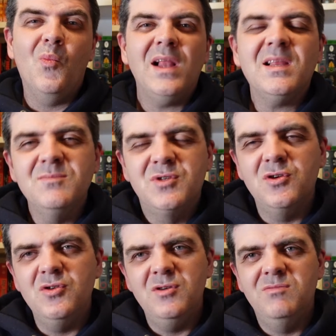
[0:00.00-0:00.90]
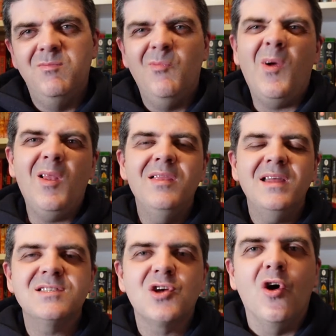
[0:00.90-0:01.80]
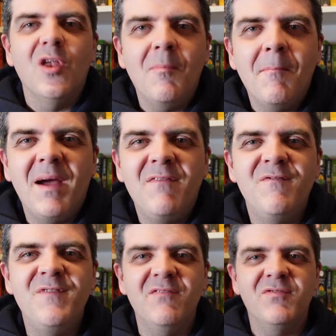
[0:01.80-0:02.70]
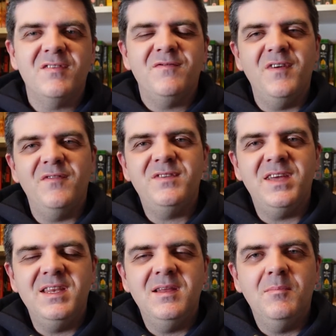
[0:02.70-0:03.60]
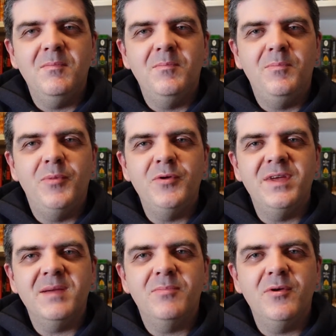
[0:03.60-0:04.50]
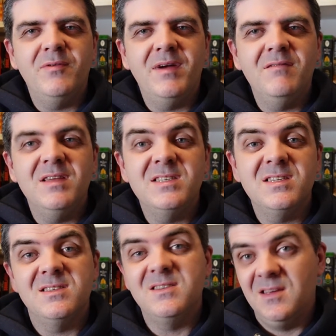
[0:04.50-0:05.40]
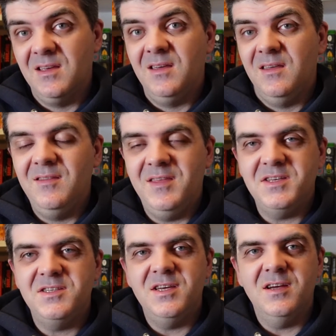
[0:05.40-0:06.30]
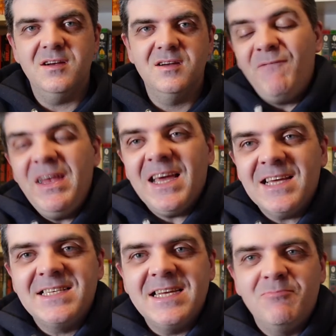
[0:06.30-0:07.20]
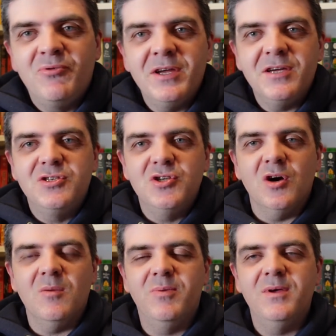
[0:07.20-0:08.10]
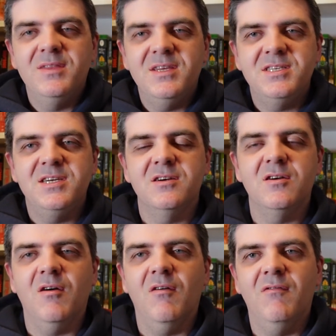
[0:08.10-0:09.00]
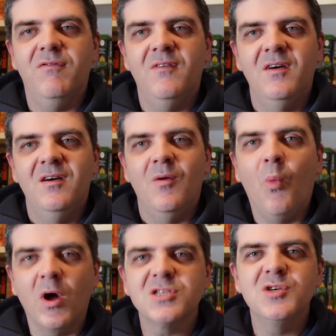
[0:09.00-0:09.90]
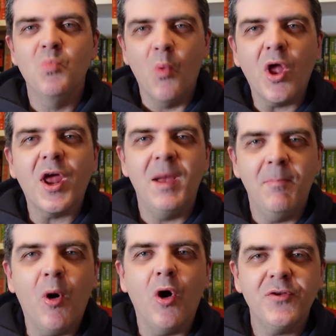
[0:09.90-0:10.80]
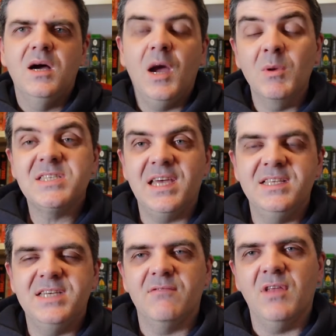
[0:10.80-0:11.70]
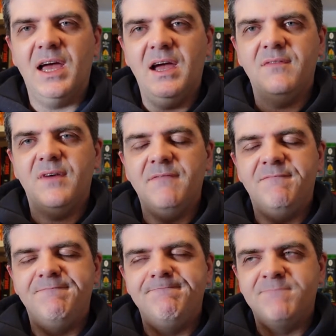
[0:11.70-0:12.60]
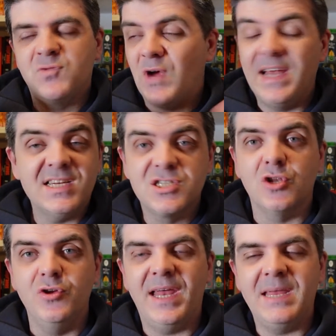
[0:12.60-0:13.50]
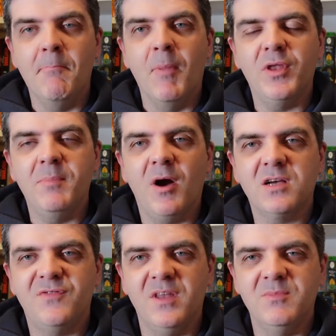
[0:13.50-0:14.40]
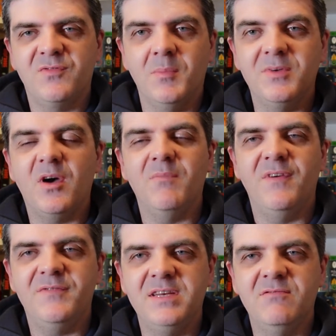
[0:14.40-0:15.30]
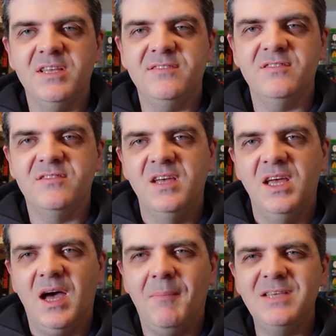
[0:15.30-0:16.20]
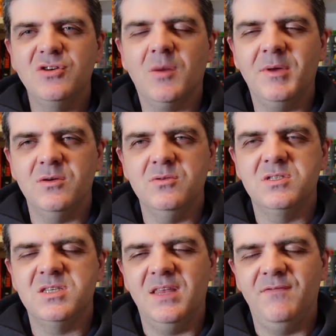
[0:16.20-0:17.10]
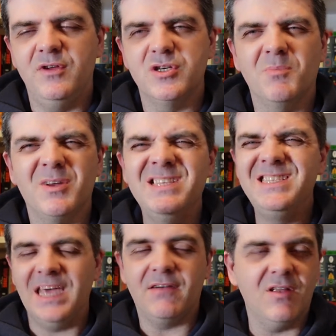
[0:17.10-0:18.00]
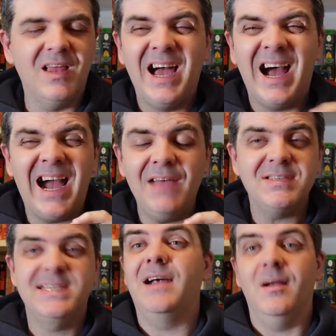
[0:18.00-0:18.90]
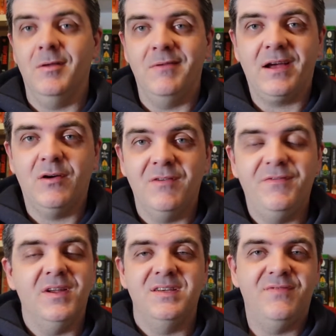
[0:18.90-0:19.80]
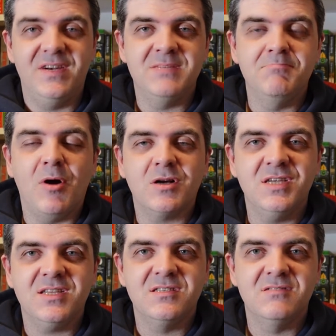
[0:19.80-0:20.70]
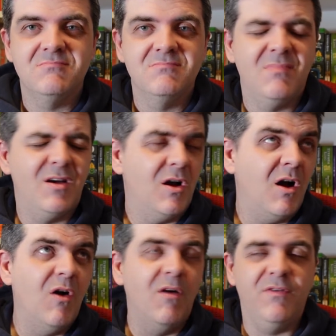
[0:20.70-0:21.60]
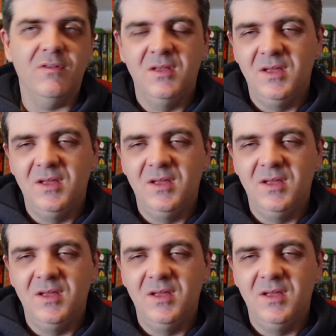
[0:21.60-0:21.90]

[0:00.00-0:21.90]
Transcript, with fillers: and welcome to, well, let's call it my favourite 15 boutique Blu-ray releases this year. I feel like I did a pretty good job this year of watching what I bought. I will say in general, I have a trying to exclude any multi-box films from the top 15 releases. I might talk about those in future, but in general, I have a terrible record of fin finishing box sets. Awful.